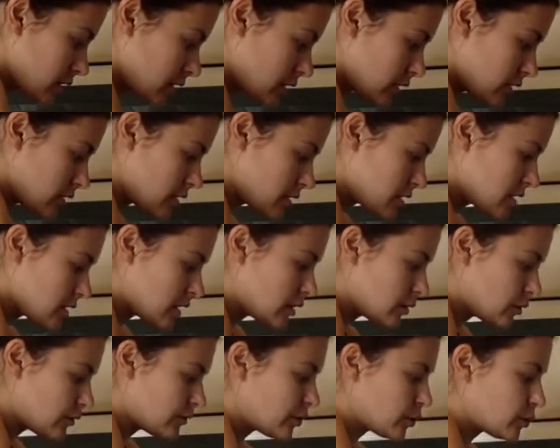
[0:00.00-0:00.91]

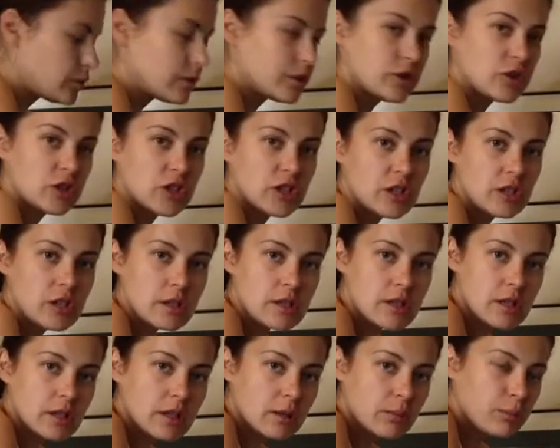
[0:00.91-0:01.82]
Instead of all the cheese
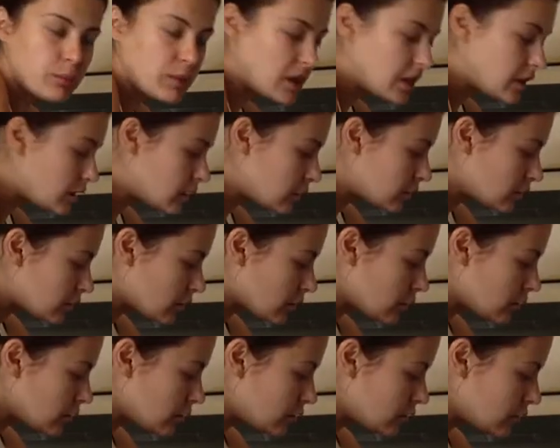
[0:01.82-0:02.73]
and the meat, you
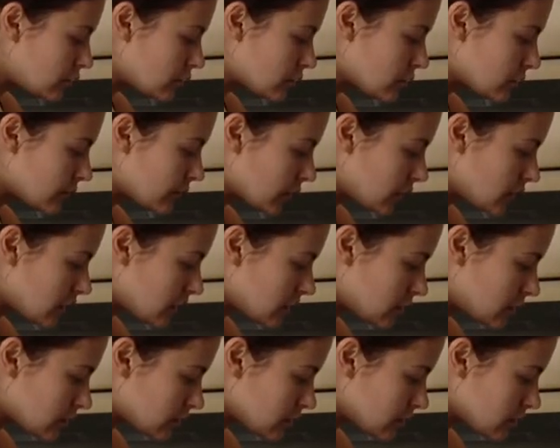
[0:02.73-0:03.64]
know, you use
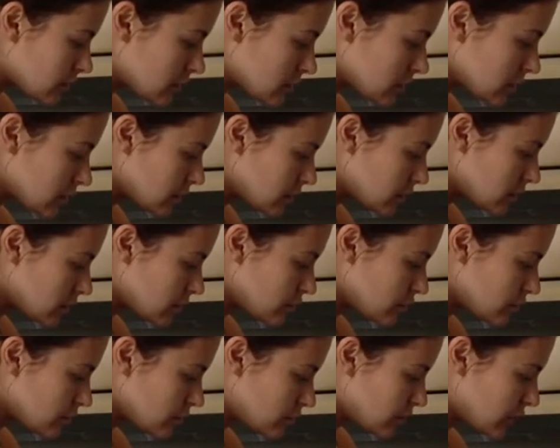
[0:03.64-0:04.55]
avocados
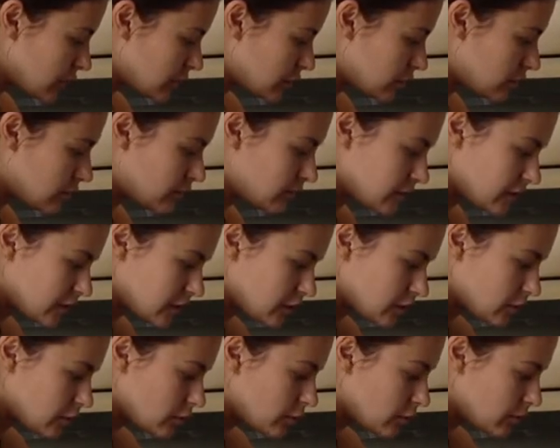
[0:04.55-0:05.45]
to make you
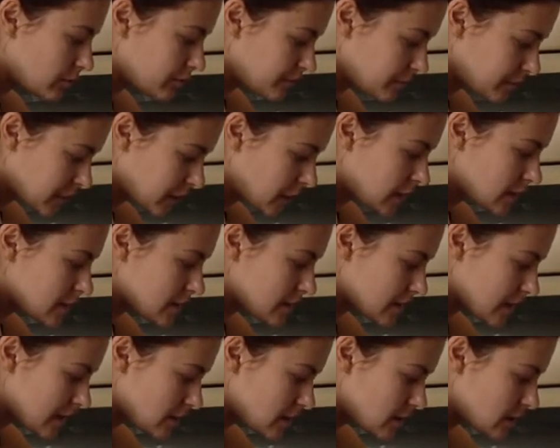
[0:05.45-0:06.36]
feel
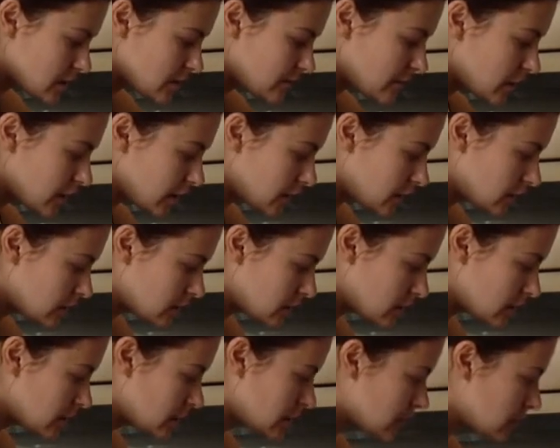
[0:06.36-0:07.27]
satisfied.
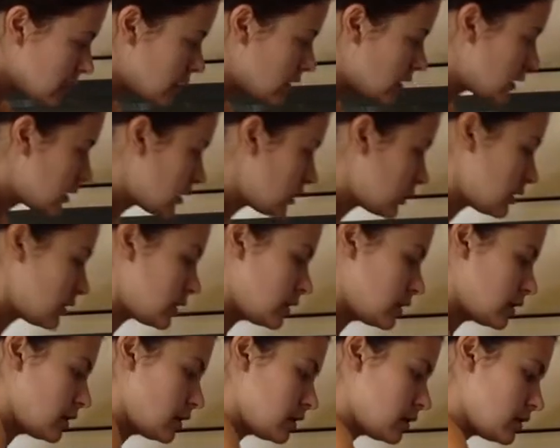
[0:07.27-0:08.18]

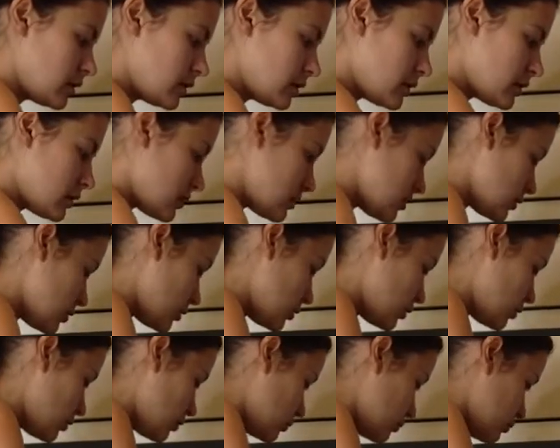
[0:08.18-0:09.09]

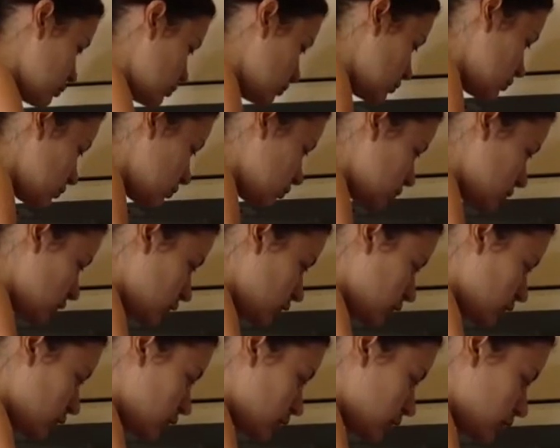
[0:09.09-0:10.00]
So, you
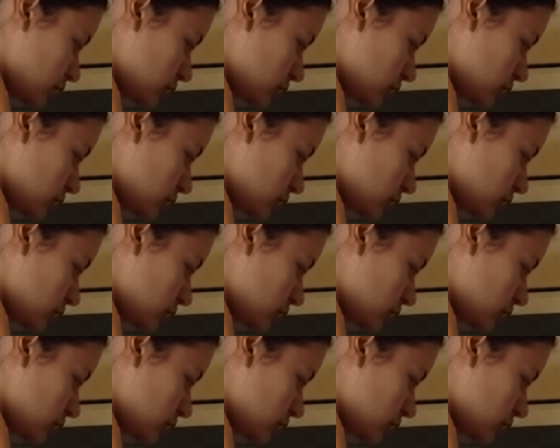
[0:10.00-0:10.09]
know,